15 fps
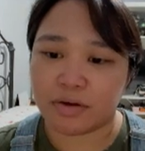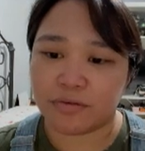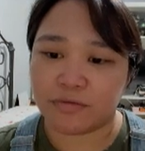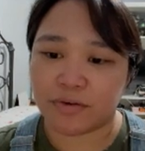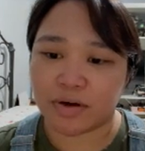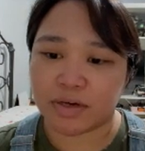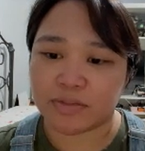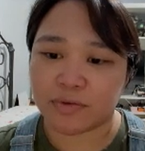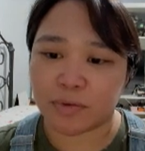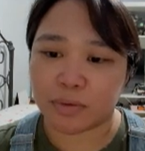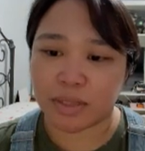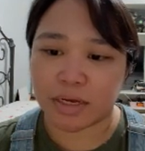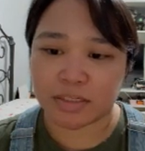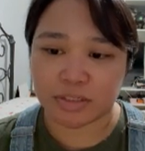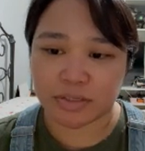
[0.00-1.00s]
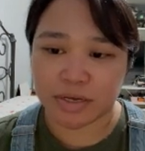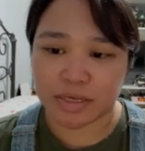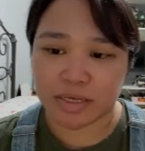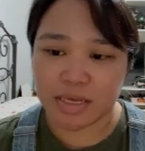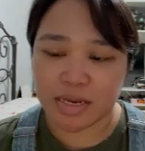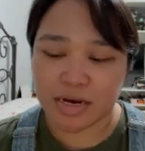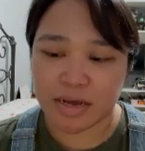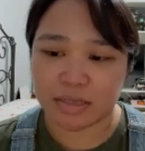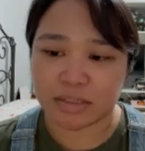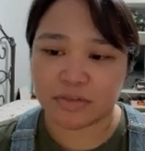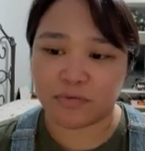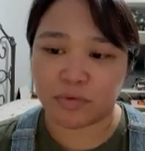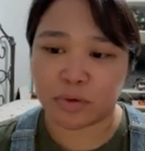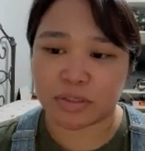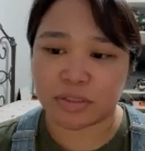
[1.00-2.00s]
phosphoglycerate kinase
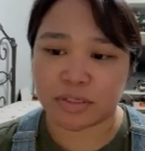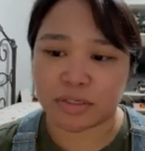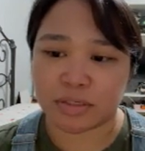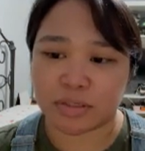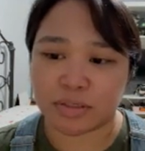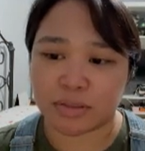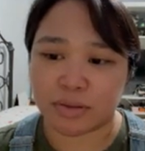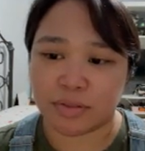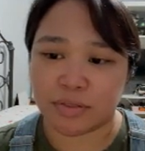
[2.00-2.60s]
forces